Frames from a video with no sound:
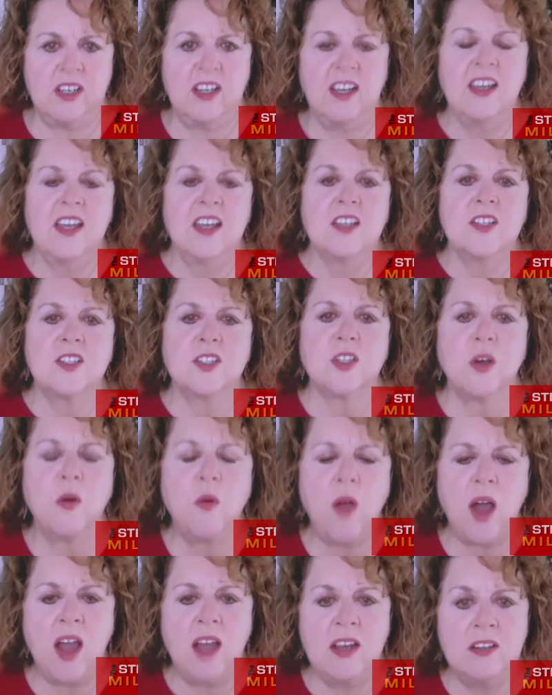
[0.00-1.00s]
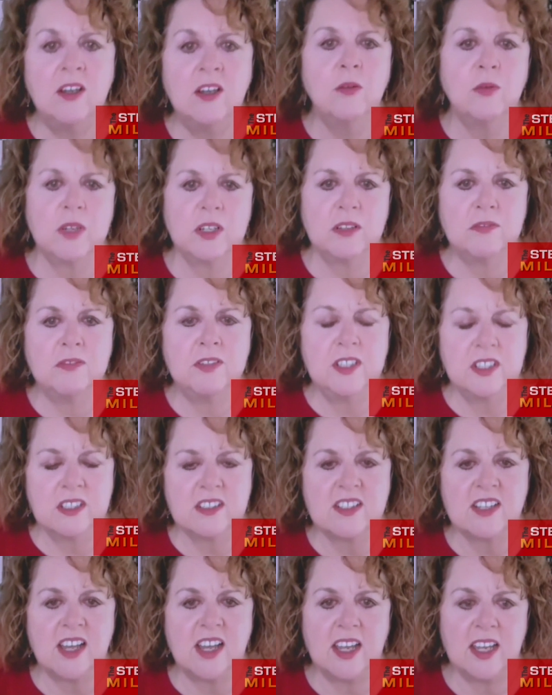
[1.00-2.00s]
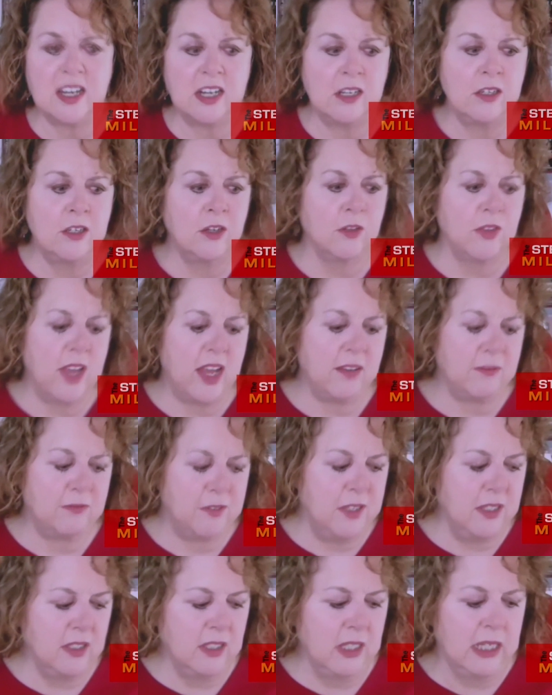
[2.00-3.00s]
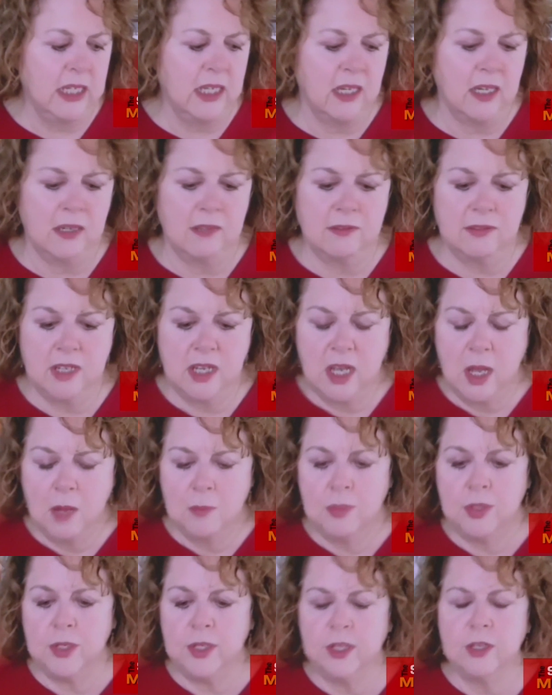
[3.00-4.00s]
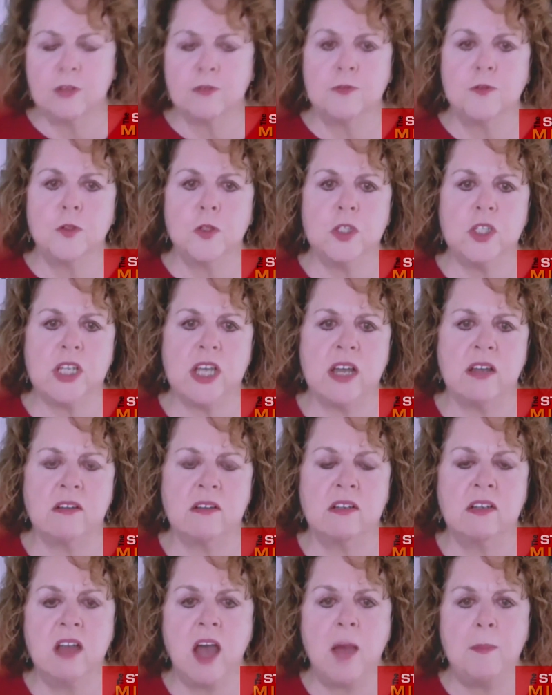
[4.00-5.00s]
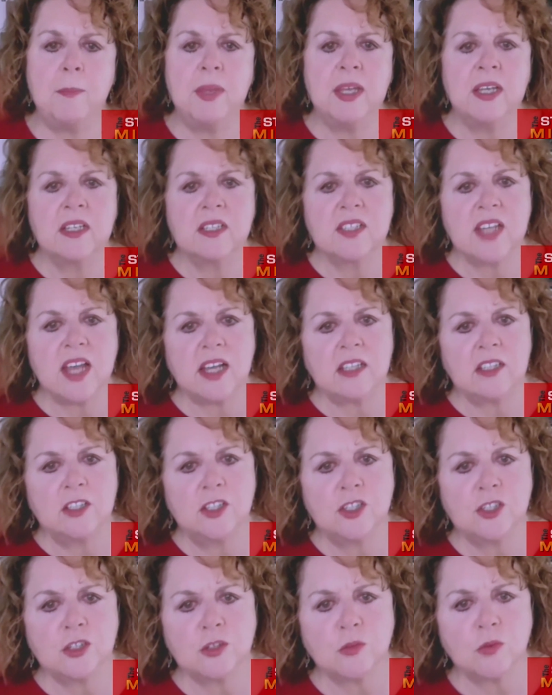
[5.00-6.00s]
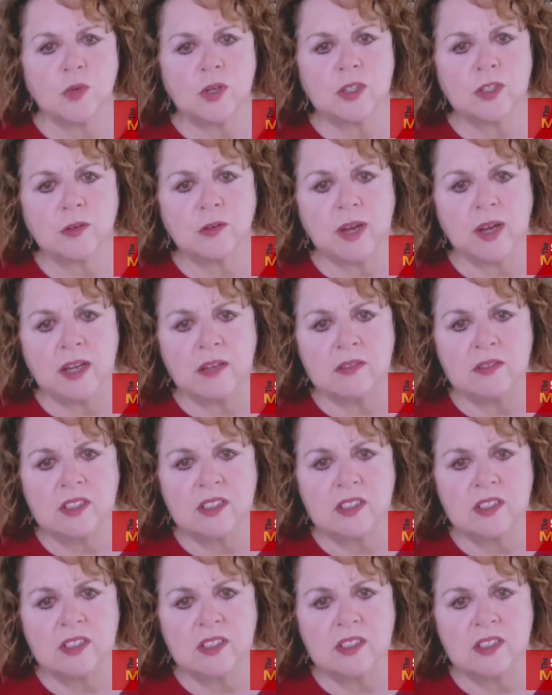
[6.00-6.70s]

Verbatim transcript: Mm-hmm. So I know what it feels like, and I know that feeling of putting your foot down and not being exactly sure where the ground